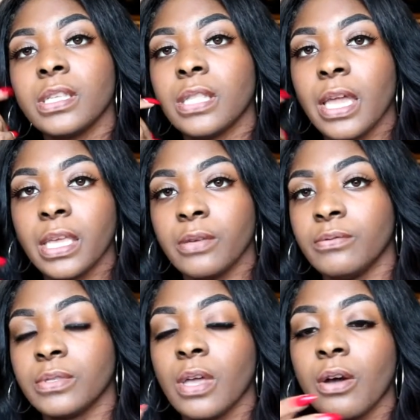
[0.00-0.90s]
it like he
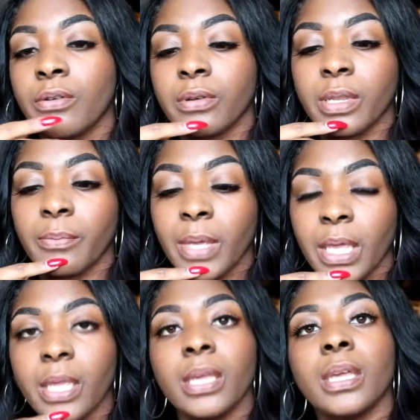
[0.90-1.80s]
was older than
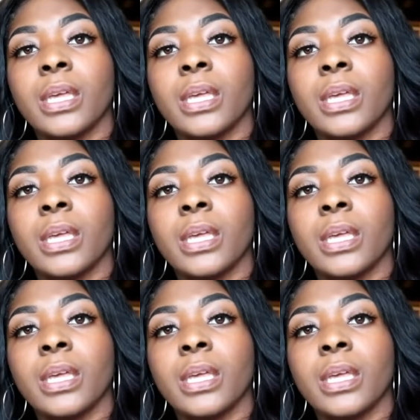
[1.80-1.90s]
me.